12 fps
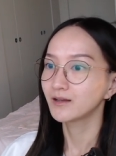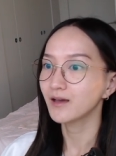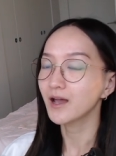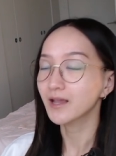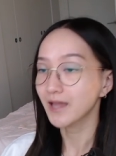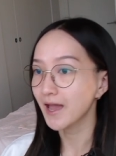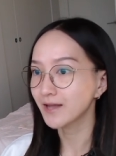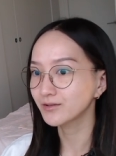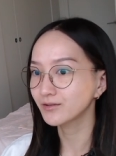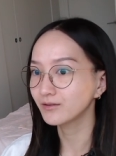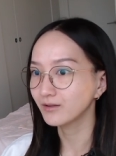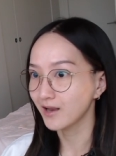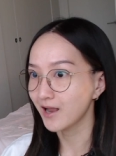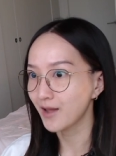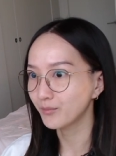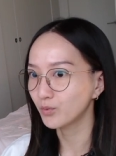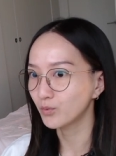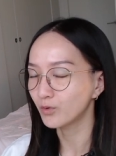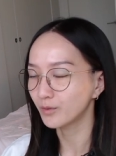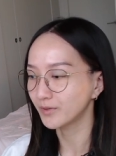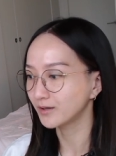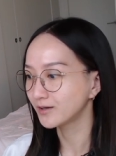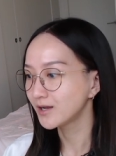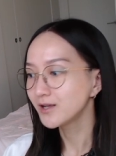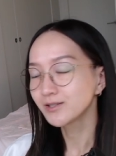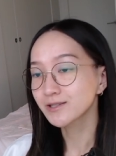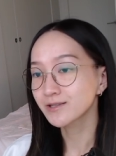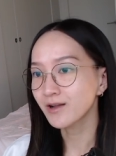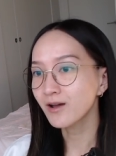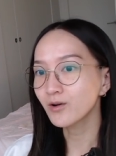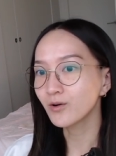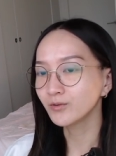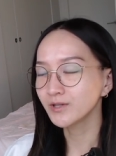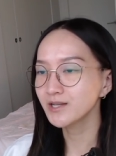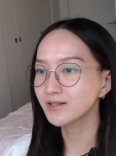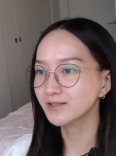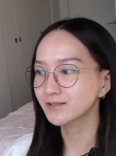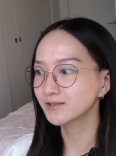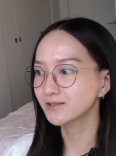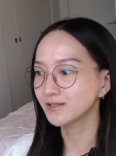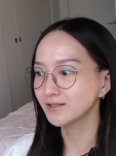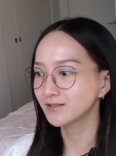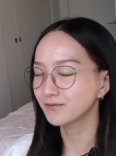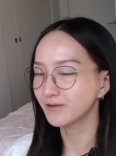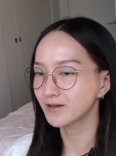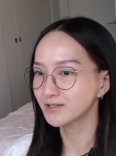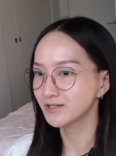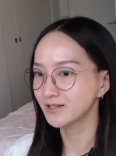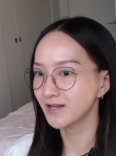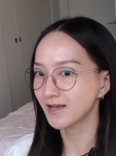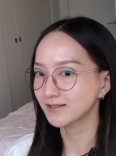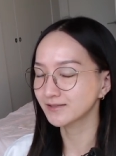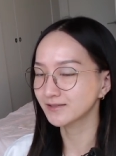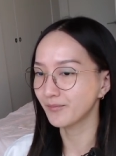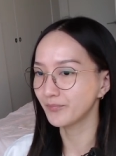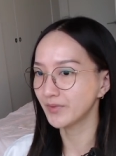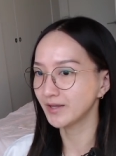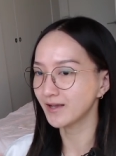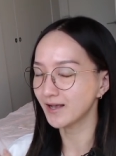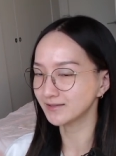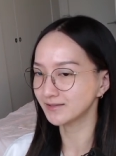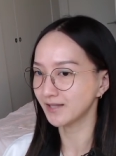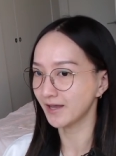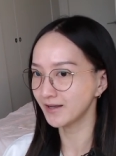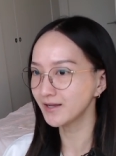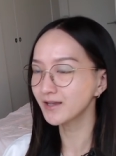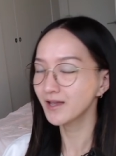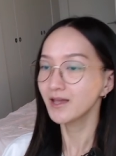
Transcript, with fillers: a candle lamp warmer. So not only does this function as something aesthetic,